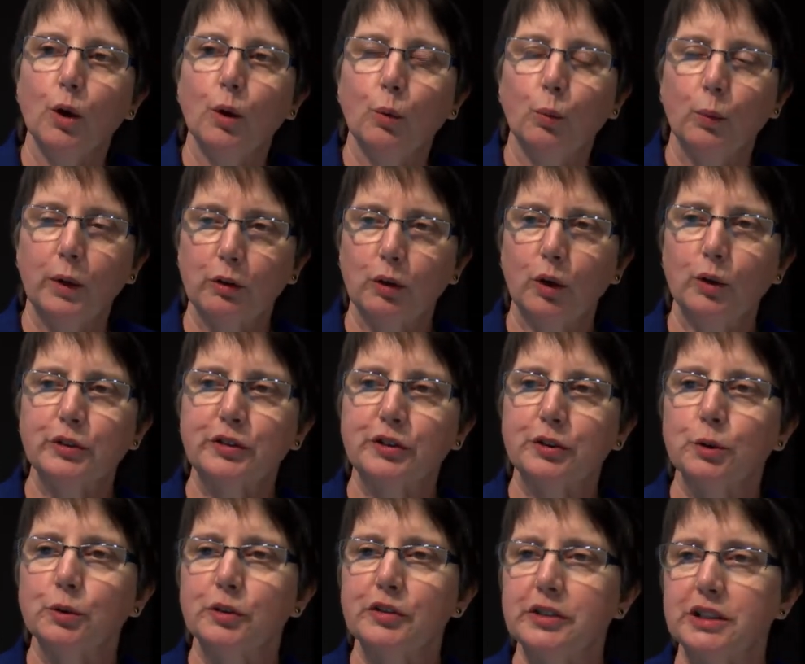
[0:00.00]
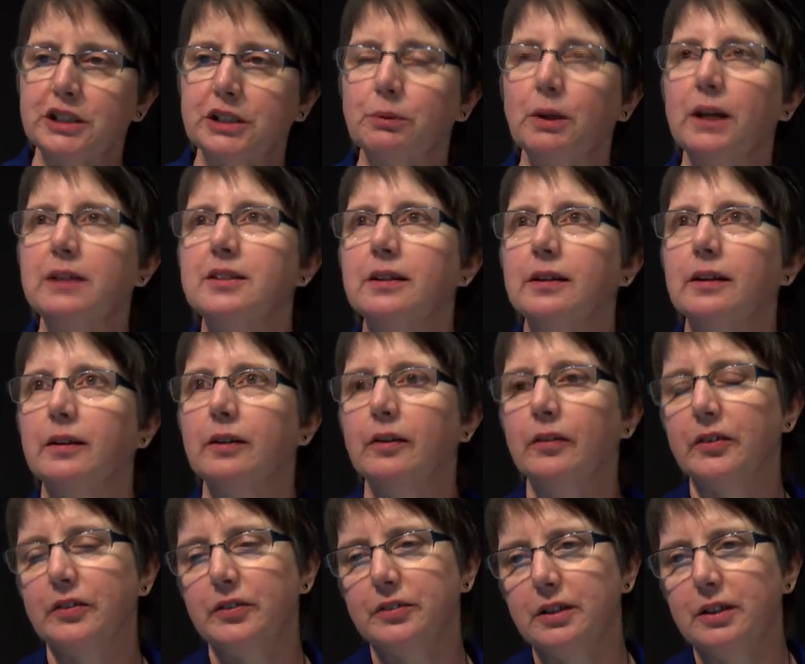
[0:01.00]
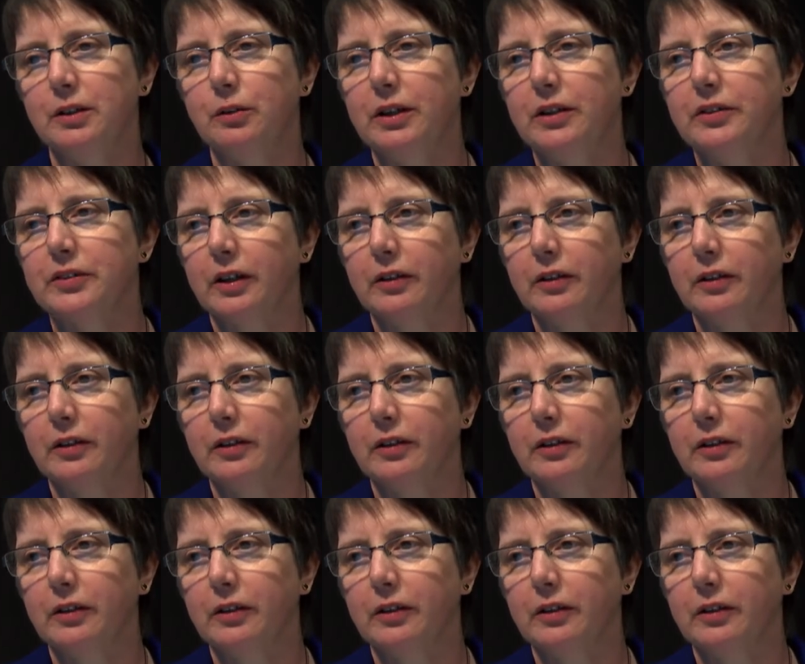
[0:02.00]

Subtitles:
We're also situating the series,